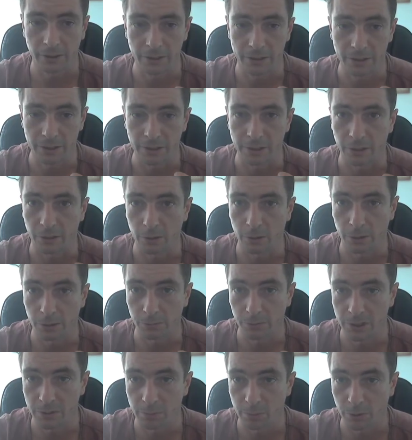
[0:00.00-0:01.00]
guys, is an
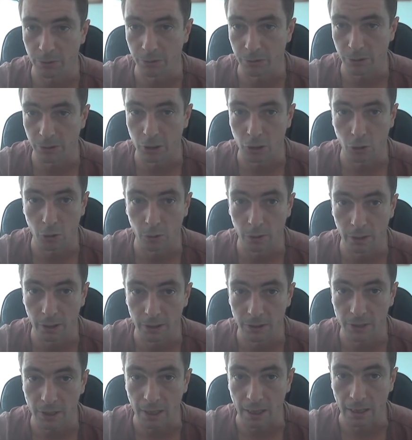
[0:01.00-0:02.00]
autoresponder
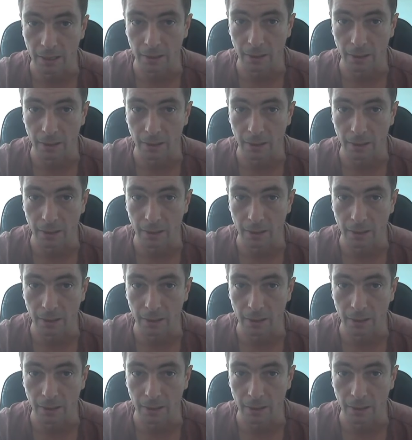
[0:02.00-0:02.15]
called